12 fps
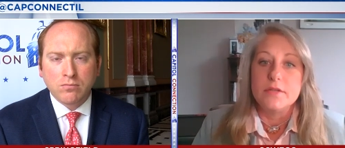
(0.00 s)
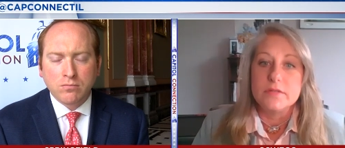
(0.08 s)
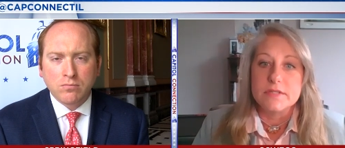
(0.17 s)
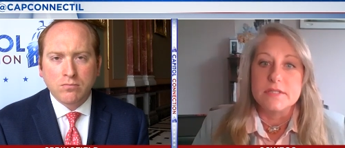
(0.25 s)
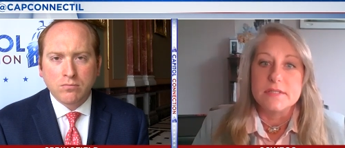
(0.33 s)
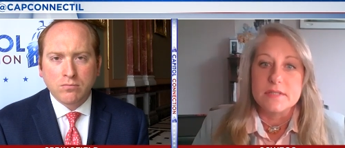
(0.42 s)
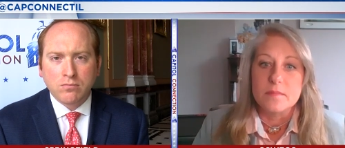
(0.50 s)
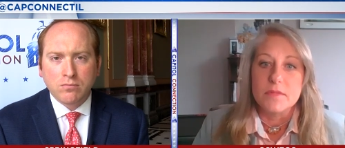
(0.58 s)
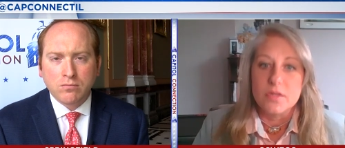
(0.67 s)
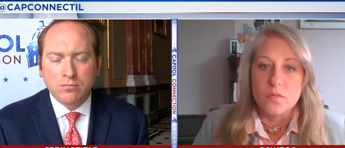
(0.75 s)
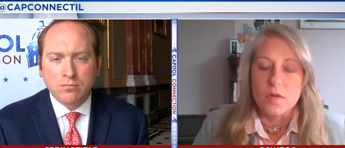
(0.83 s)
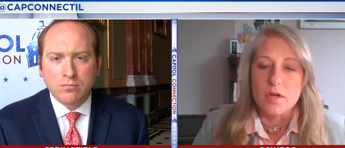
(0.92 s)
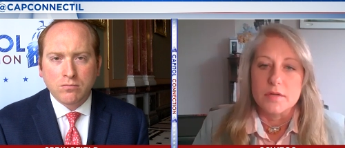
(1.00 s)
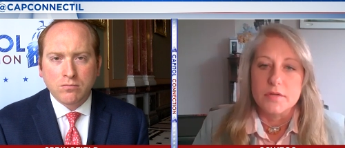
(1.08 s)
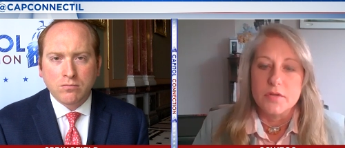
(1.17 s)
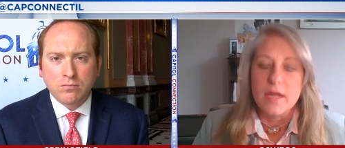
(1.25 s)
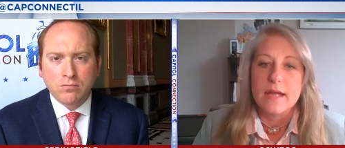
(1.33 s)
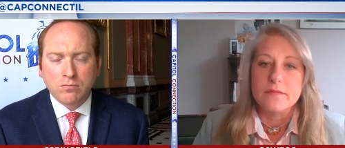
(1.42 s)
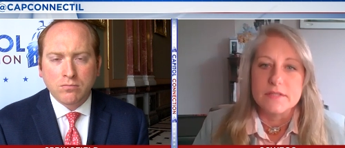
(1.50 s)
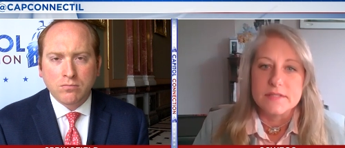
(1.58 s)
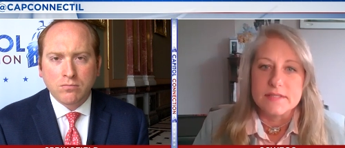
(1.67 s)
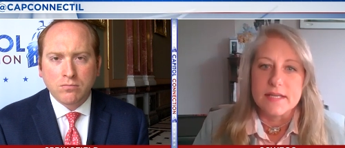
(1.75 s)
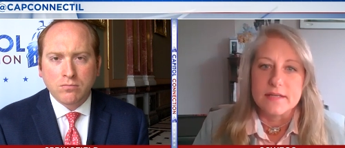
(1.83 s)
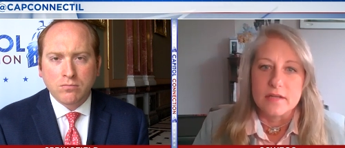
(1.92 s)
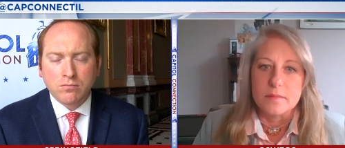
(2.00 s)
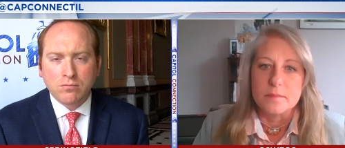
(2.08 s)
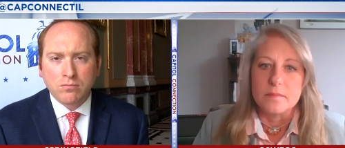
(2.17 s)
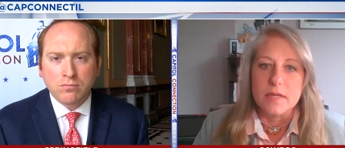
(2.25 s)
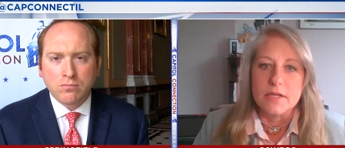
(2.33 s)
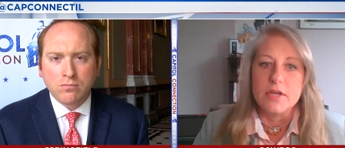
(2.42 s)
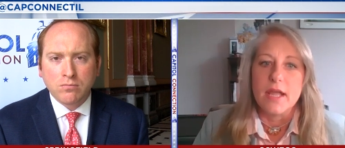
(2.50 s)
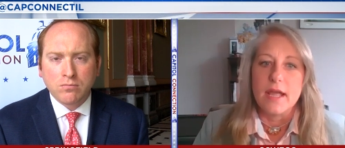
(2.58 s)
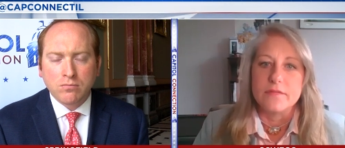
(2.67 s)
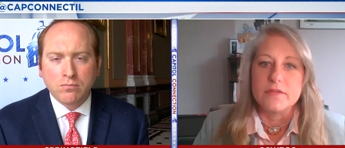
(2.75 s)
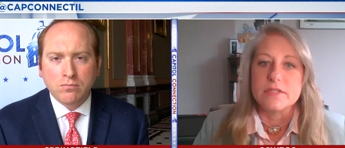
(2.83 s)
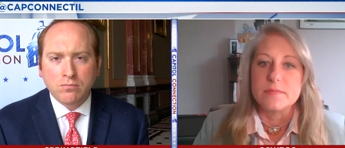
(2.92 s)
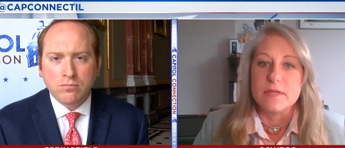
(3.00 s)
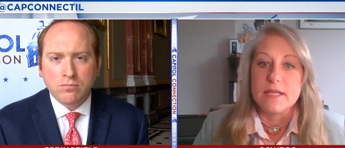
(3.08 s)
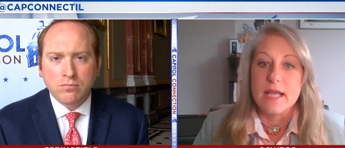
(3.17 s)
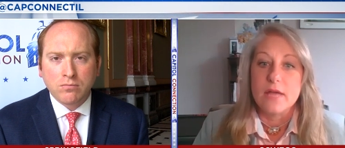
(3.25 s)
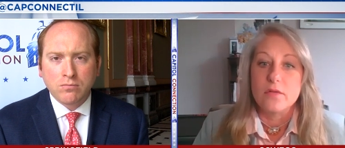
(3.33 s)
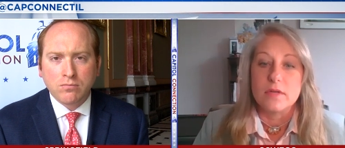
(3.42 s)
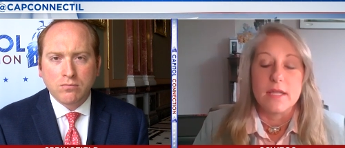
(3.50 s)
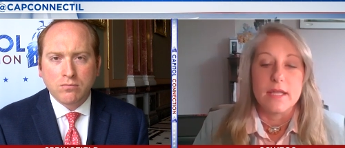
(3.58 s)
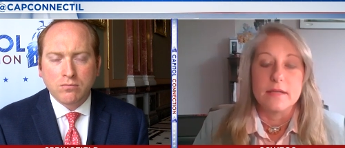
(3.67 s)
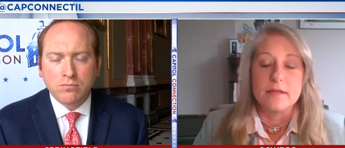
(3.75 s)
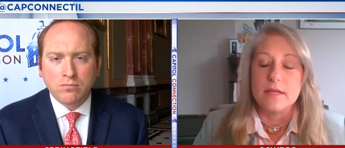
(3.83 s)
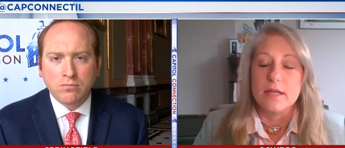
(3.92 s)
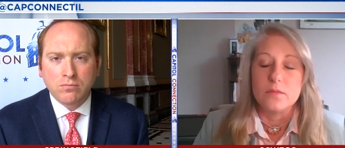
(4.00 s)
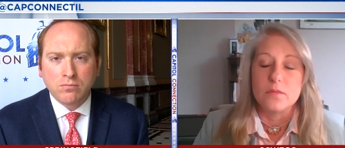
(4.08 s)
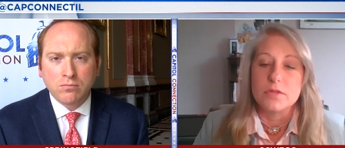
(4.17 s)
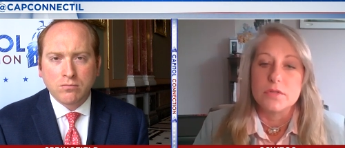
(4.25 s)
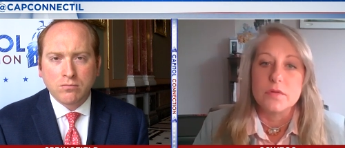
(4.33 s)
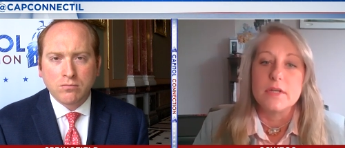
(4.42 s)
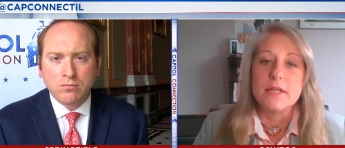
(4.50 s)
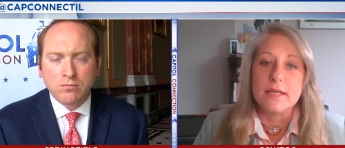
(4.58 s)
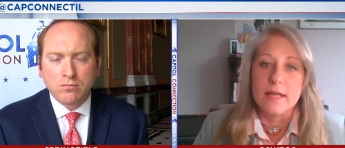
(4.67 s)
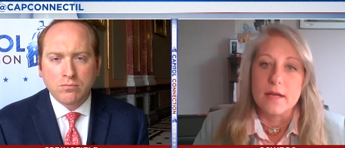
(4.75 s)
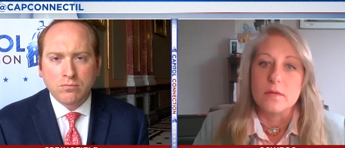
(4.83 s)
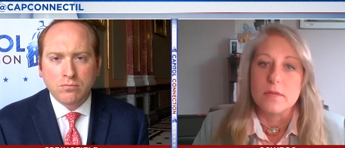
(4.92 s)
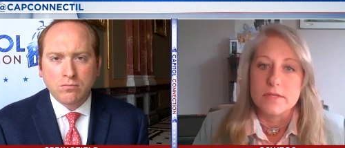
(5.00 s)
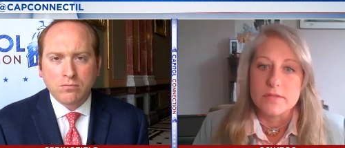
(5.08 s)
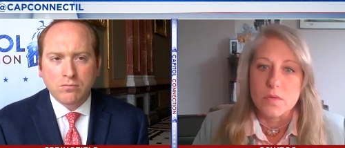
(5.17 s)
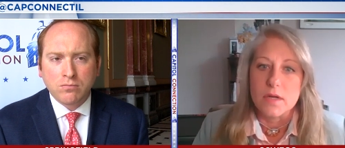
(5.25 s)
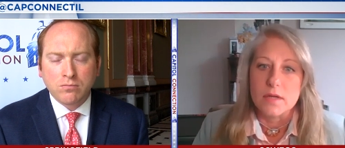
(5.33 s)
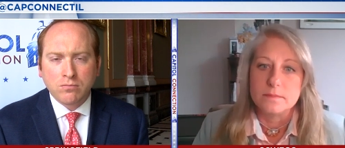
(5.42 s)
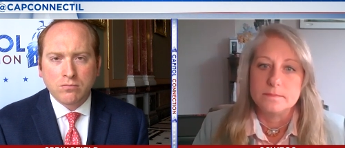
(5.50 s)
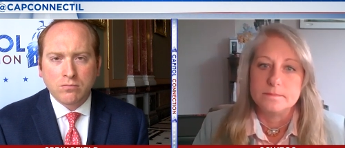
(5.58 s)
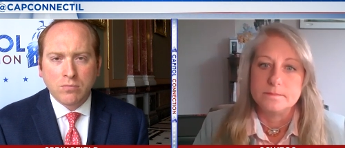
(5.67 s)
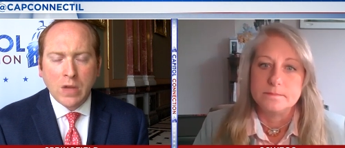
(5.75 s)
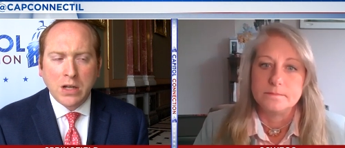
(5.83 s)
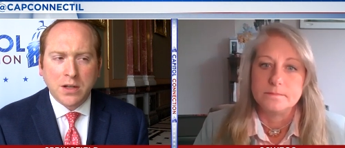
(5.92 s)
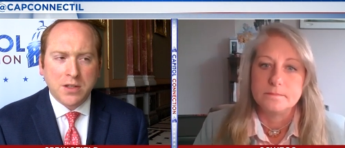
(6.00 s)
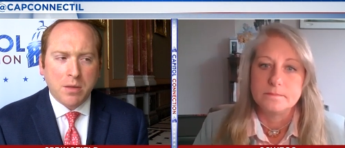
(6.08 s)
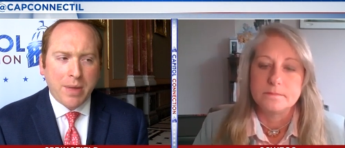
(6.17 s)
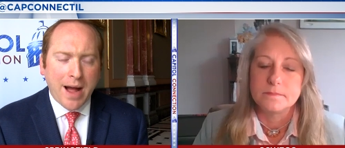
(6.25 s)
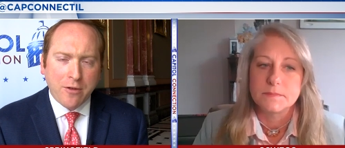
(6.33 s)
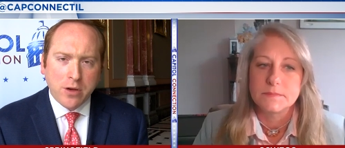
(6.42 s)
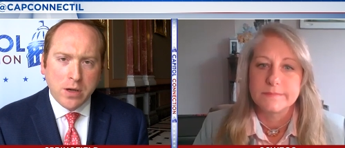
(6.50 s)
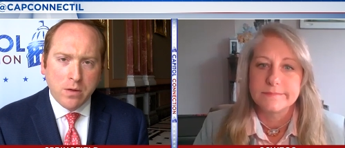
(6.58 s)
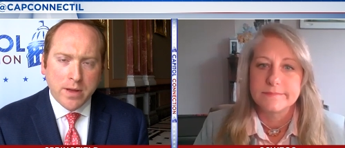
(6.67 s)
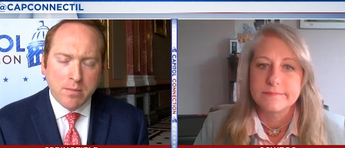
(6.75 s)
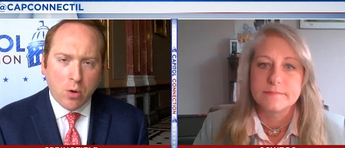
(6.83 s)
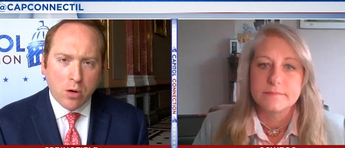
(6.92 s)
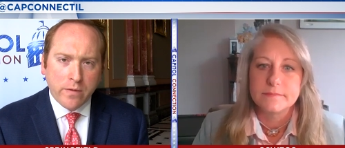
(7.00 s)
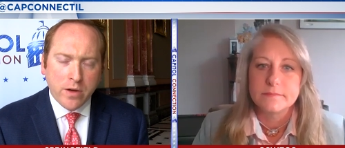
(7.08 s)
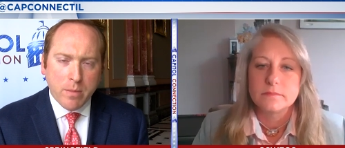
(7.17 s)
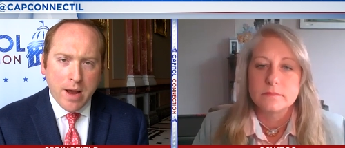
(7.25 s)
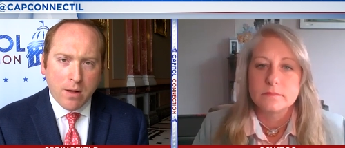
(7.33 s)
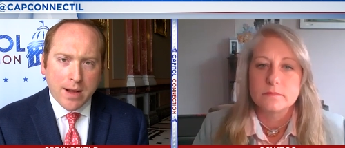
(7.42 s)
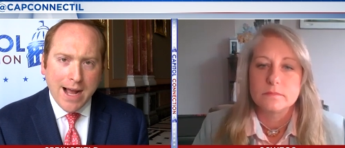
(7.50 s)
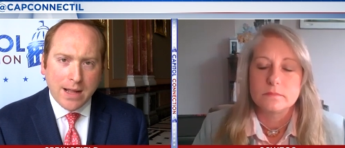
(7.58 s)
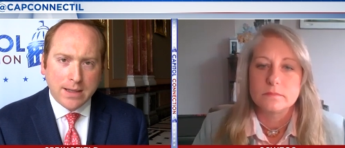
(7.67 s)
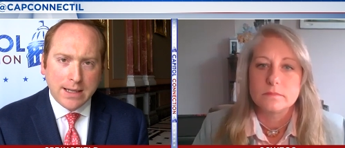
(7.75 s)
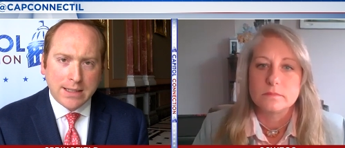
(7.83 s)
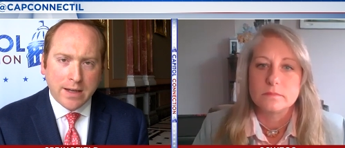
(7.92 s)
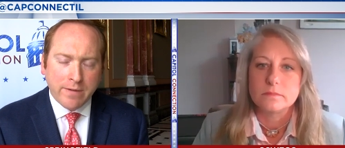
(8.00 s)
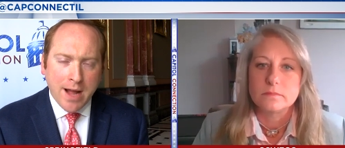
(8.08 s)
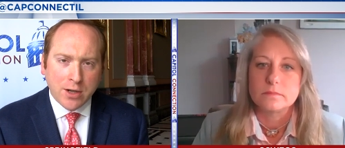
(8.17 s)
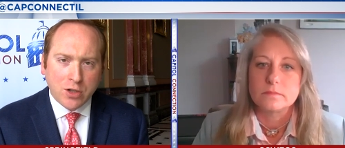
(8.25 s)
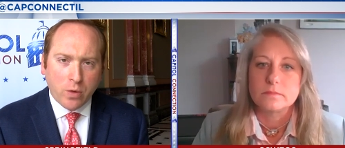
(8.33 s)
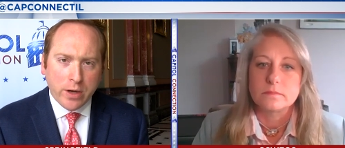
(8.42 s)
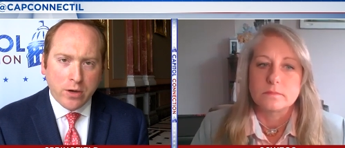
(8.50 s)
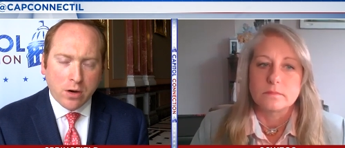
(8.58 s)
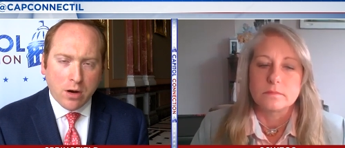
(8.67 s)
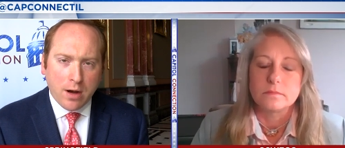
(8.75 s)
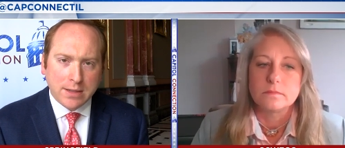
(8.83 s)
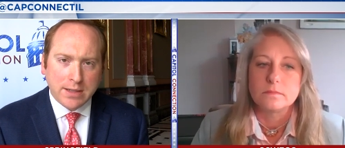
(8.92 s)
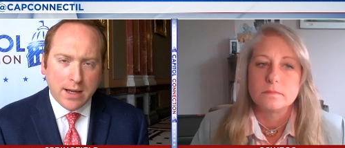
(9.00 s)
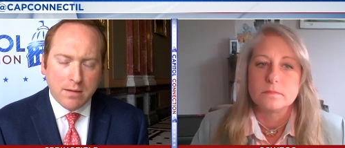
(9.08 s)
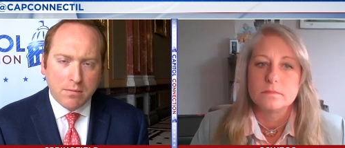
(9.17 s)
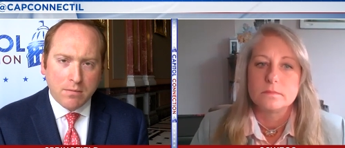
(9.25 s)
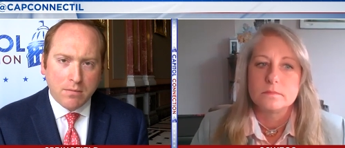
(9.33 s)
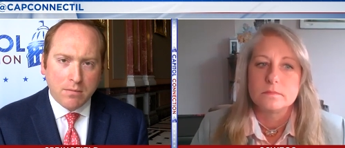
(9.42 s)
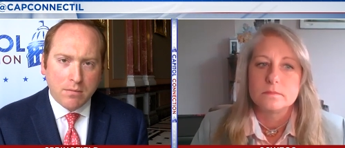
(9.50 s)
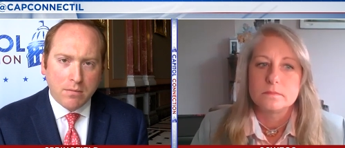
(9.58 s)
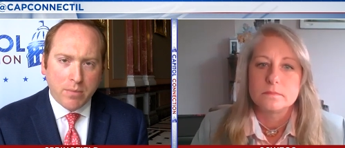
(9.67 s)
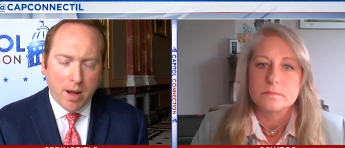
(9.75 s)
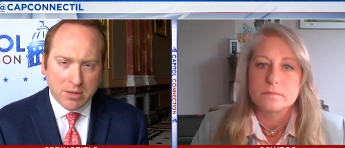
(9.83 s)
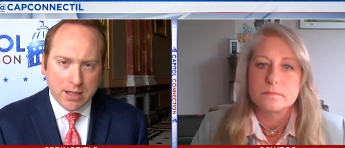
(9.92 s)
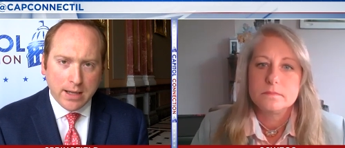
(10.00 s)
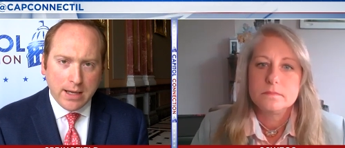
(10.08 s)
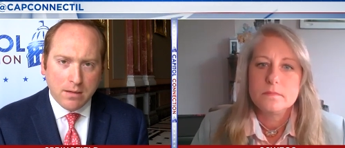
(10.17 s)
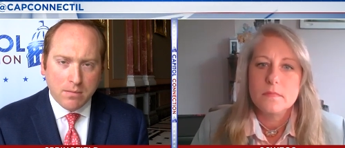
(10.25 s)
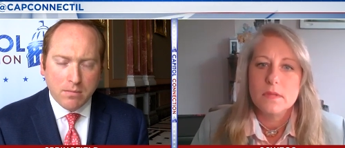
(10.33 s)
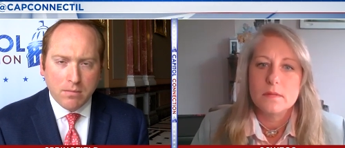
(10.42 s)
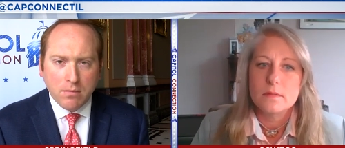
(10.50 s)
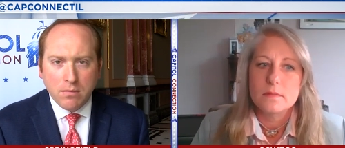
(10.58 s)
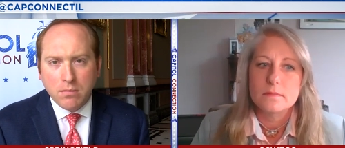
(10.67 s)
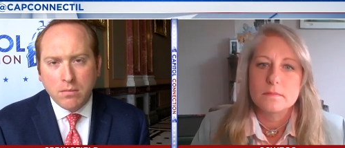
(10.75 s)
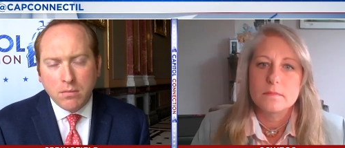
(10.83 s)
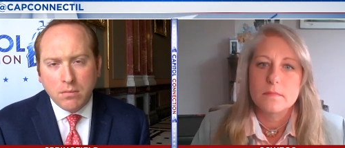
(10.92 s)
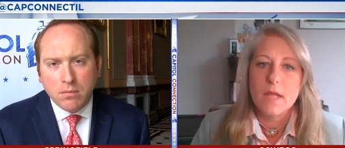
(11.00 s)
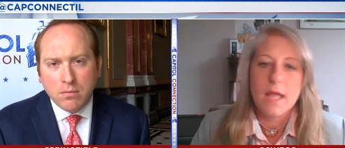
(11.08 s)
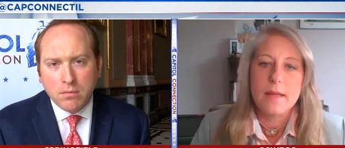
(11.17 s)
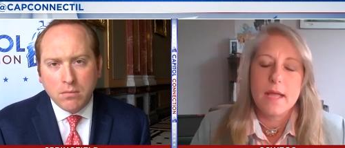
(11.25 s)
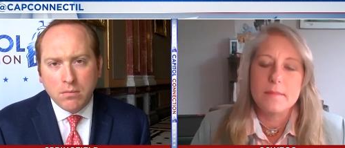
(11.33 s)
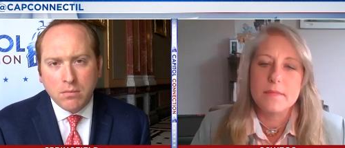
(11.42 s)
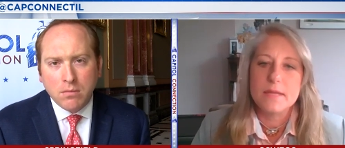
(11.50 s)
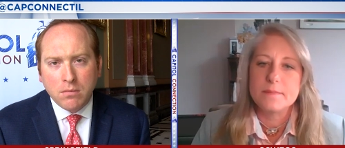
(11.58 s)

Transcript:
Speaker 1: see something wrong, you have to stand up and you have to speak out. And, and we're doing it now as well.
Speaker 2: Does it bother you that more of your male colleagues have not joined your cause yet publicly?
Speaker 1: I, am not